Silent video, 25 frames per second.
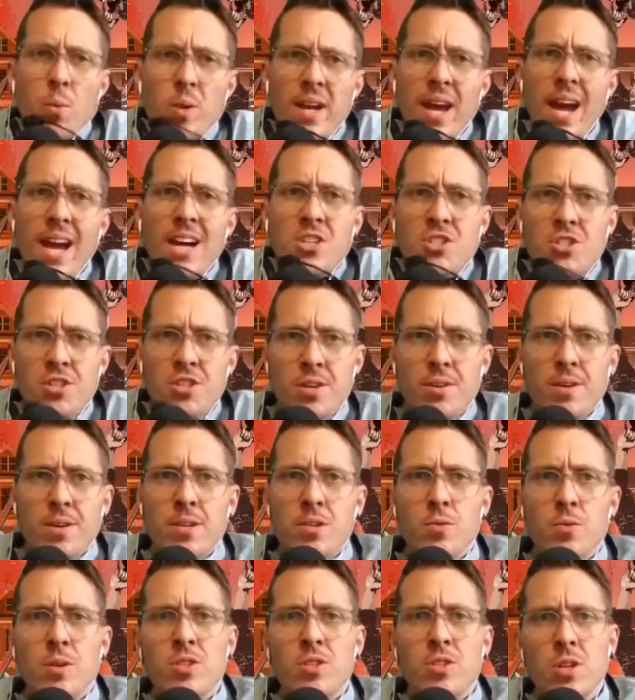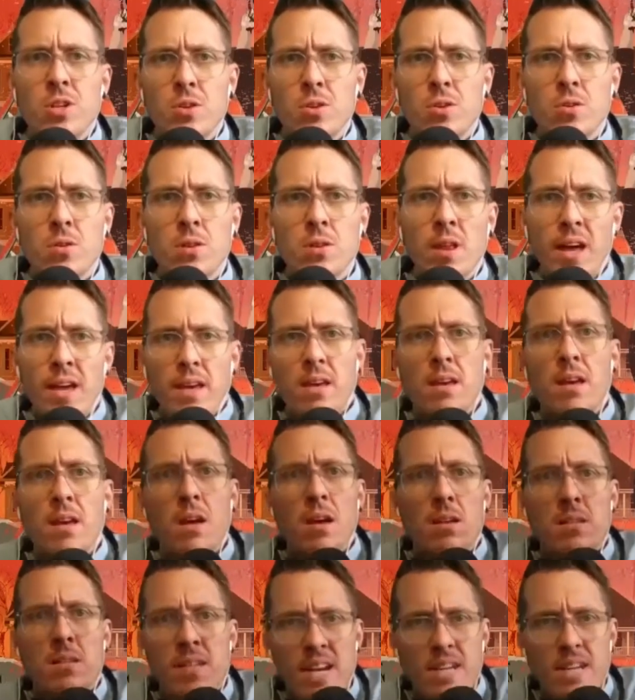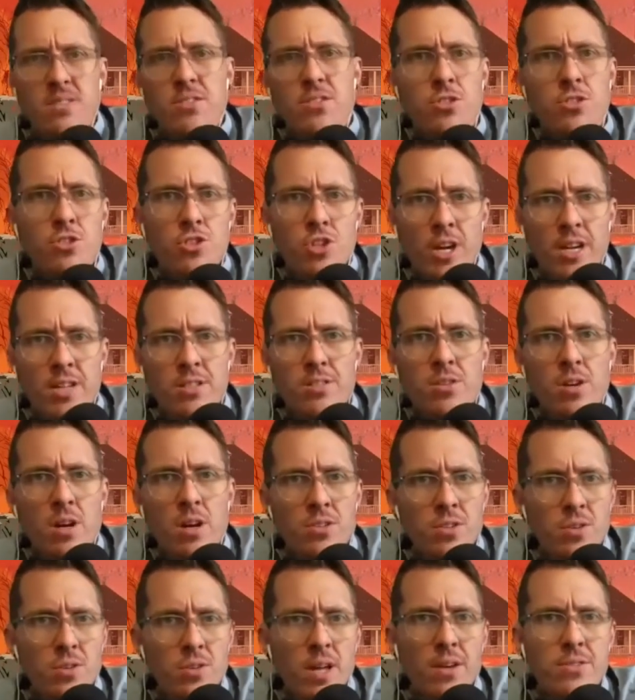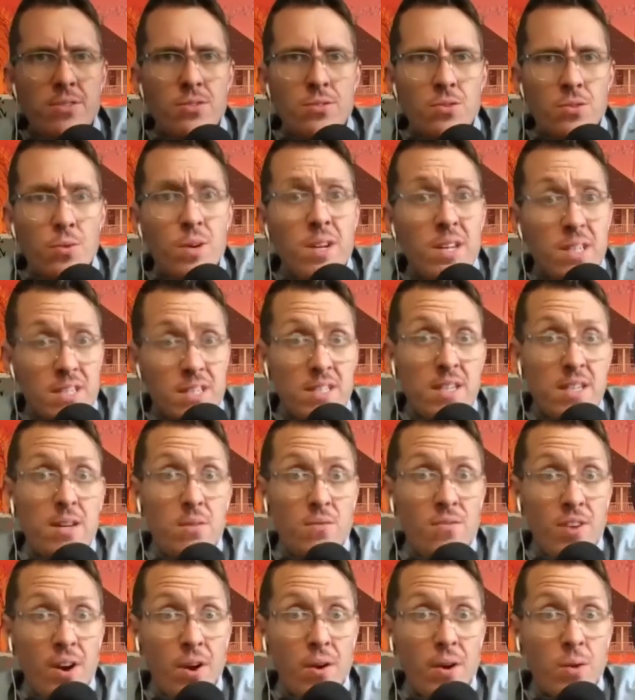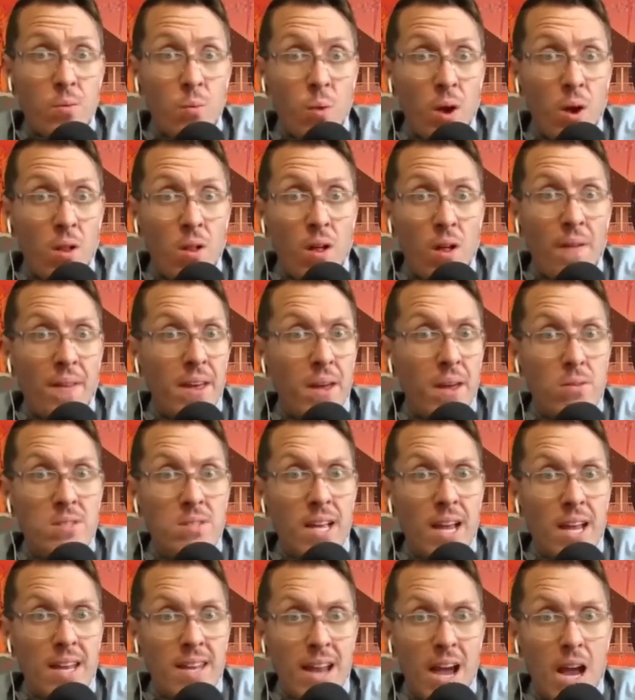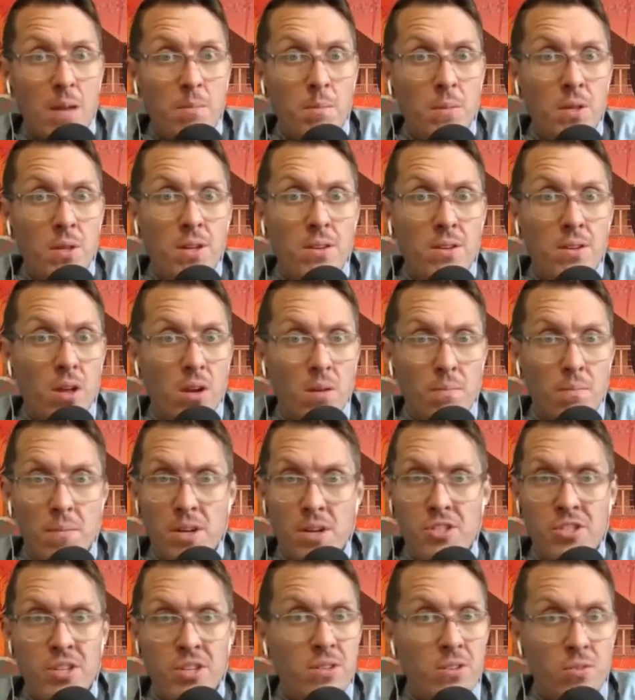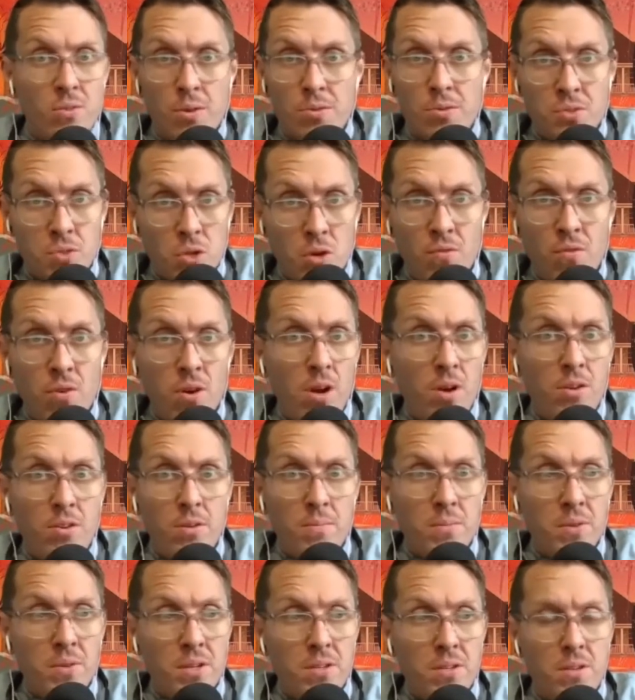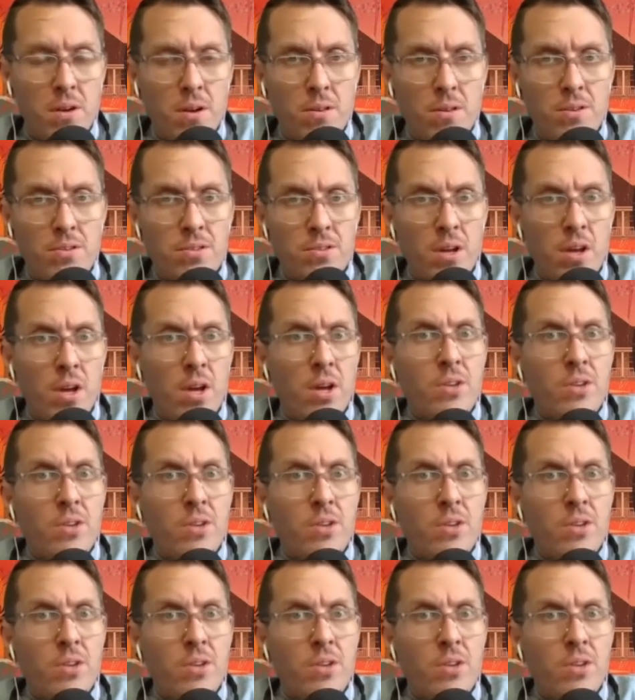they're reactionary to each other. Like Texas Chainsaw 2003 did very well. I think it was like a $9 million budget and grossed over $100 million.